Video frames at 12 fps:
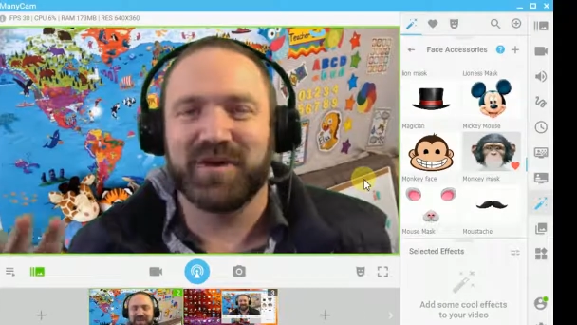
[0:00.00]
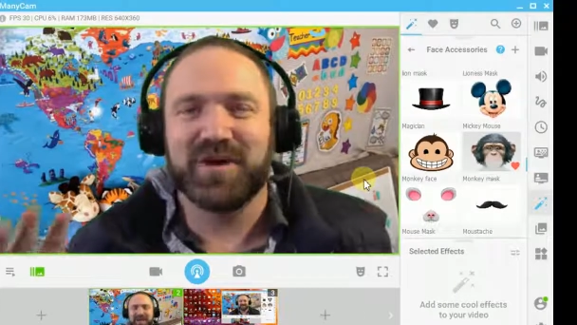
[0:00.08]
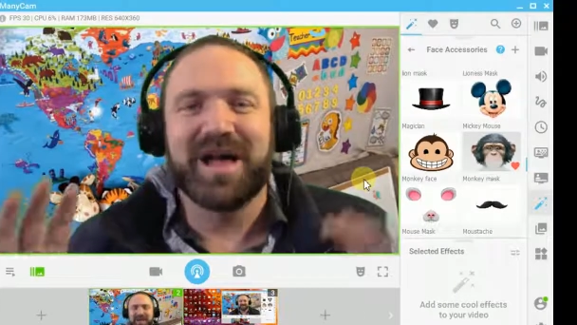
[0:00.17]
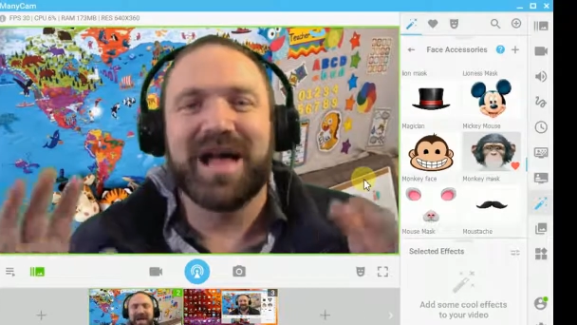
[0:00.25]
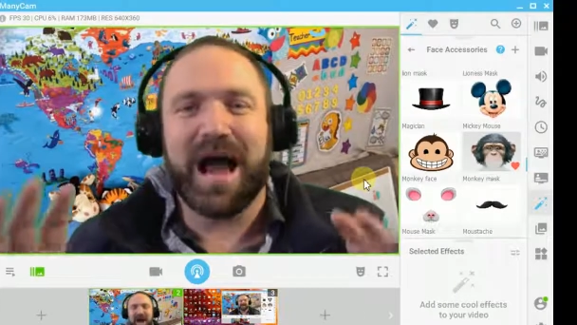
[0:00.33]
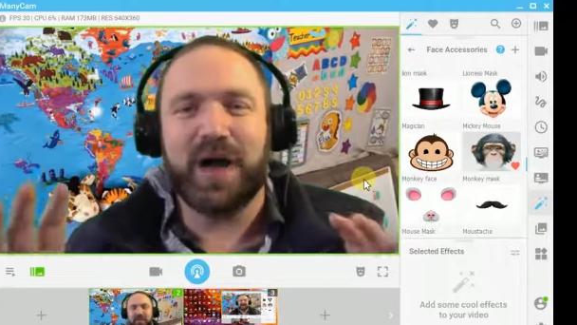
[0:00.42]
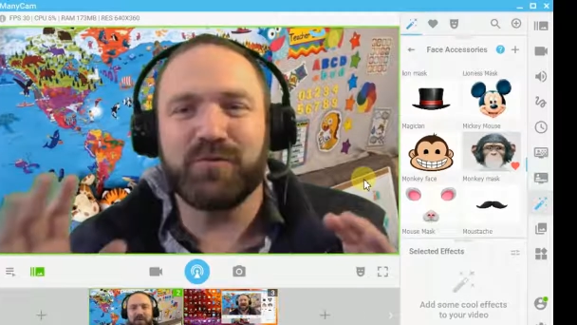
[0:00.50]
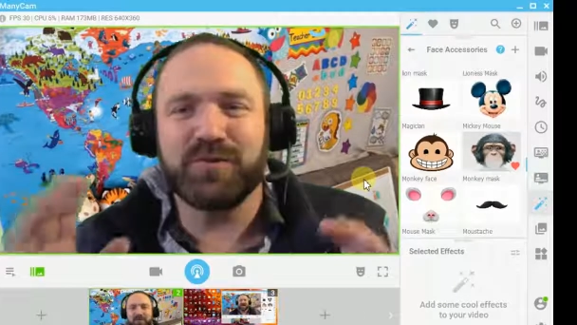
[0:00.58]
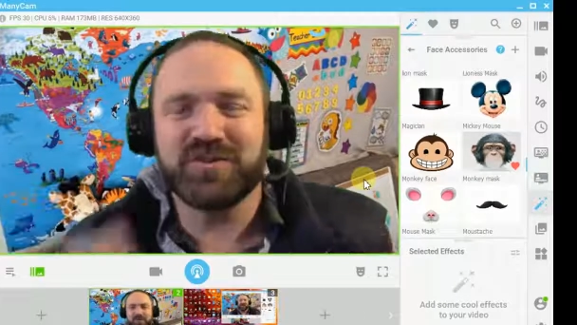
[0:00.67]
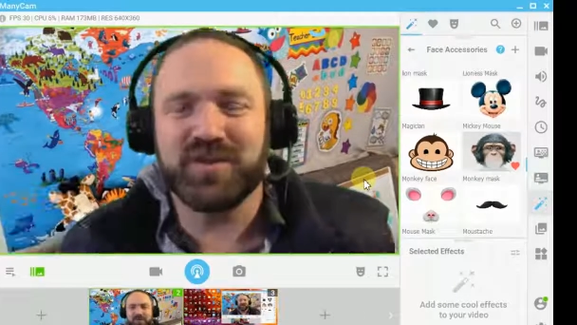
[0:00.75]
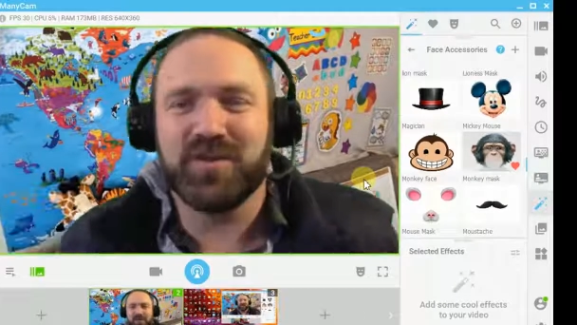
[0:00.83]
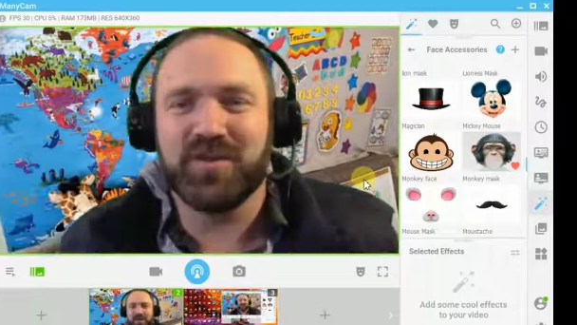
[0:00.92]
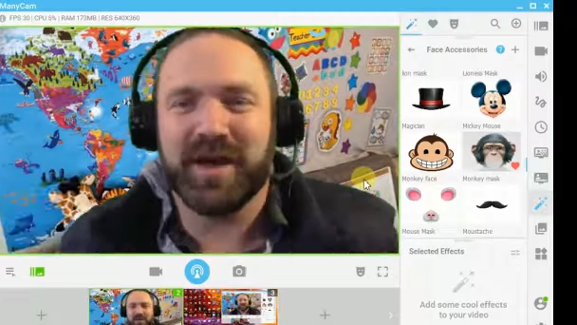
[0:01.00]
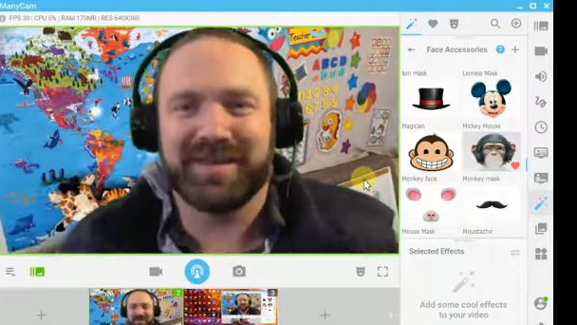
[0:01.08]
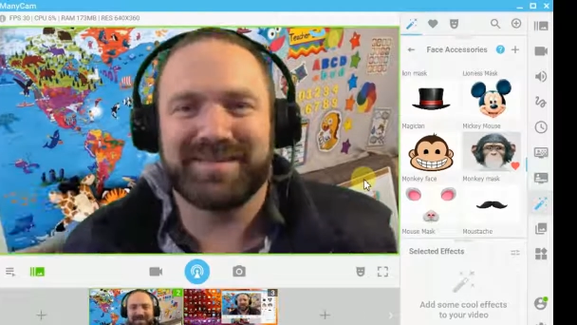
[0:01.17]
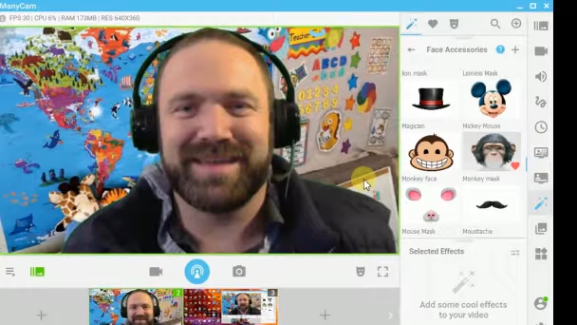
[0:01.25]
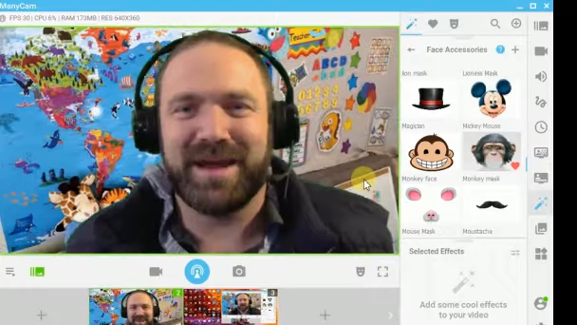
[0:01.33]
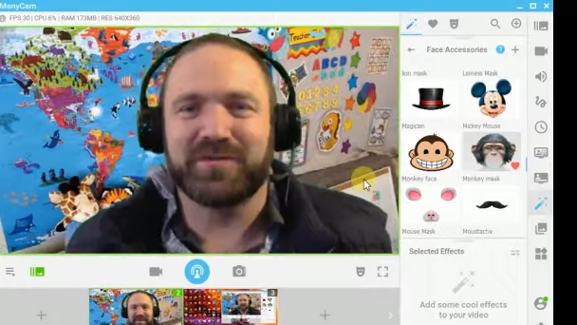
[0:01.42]
Well, I want to show you
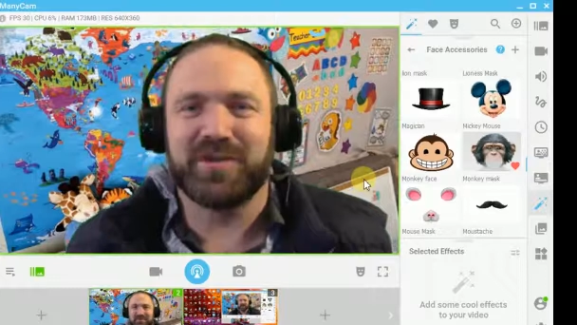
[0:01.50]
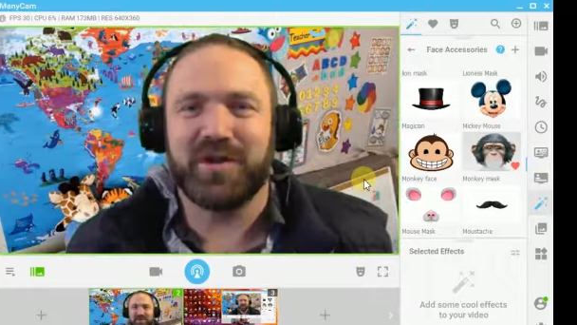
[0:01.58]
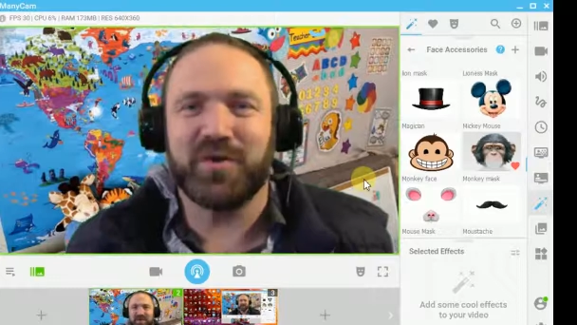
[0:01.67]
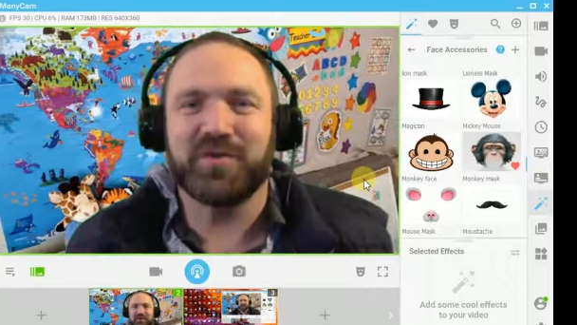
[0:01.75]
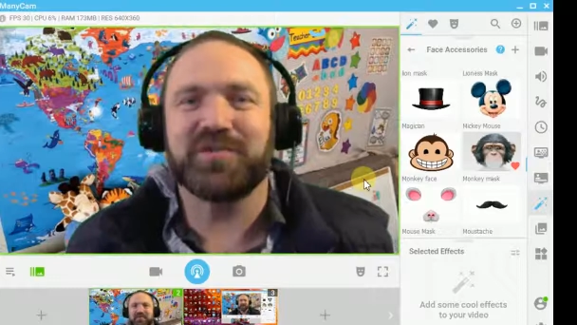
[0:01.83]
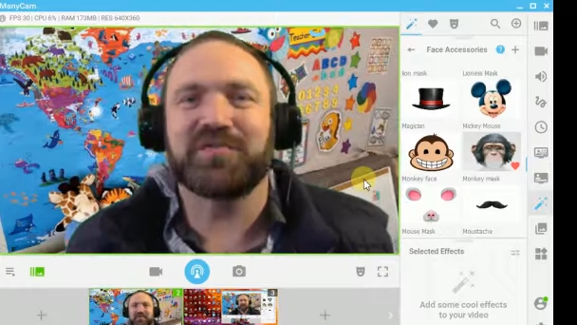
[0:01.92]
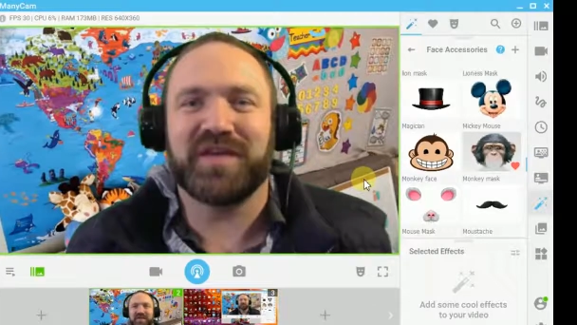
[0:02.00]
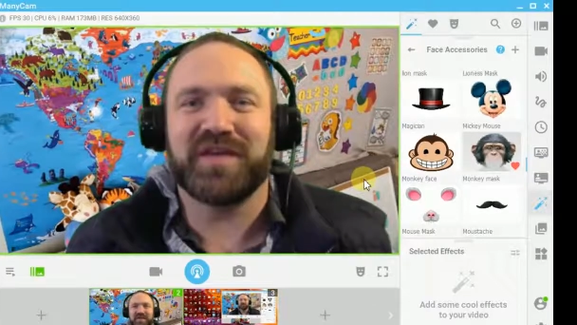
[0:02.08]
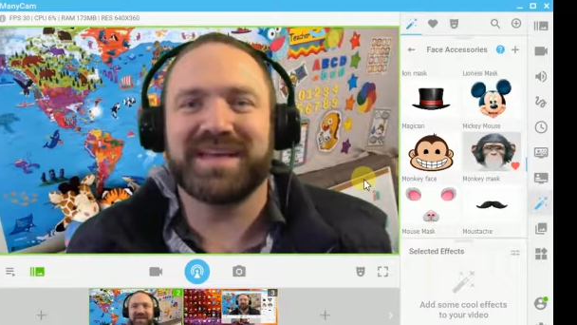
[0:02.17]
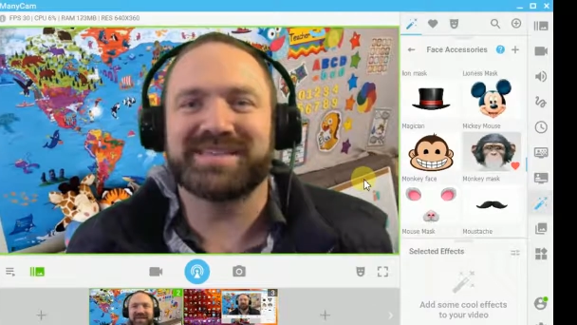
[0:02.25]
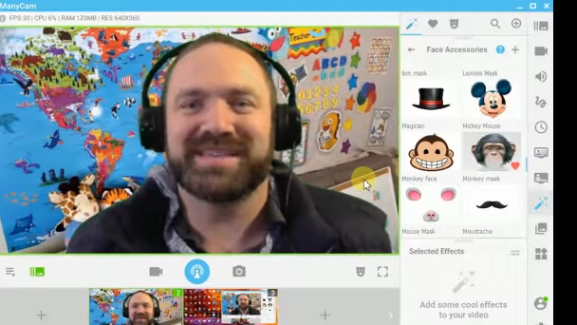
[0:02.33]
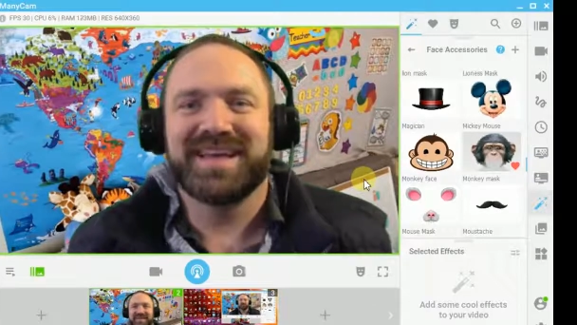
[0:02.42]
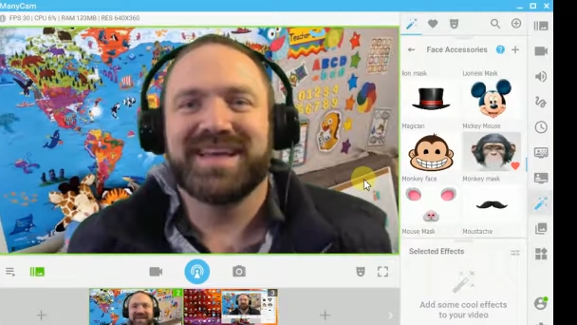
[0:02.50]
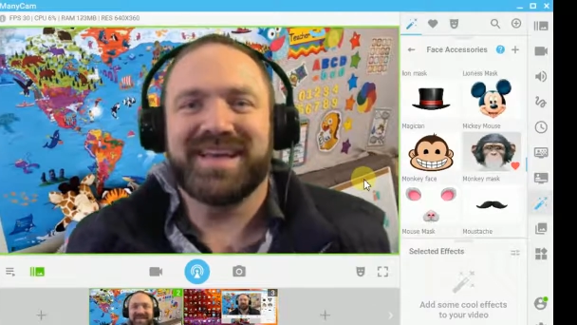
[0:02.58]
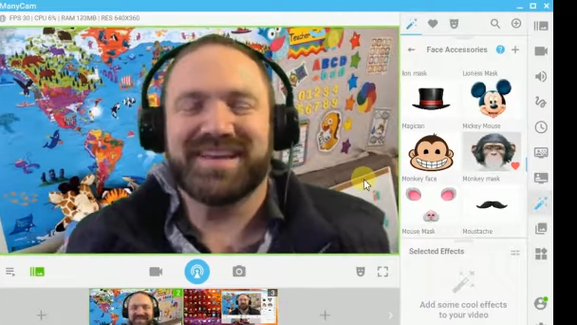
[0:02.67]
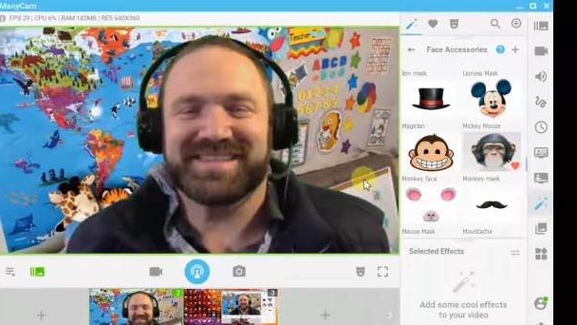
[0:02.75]
how to download face